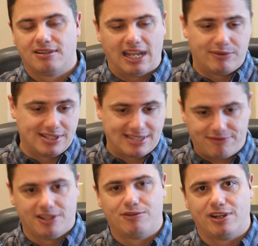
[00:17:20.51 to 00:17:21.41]
I would
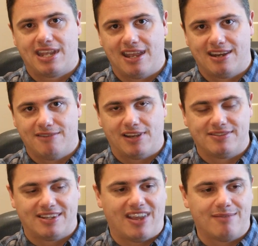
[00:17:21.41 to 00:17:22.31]
definitely avoid KN95s
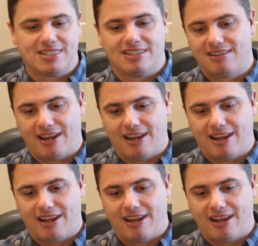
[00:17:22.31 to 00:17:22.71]
off of Amazon.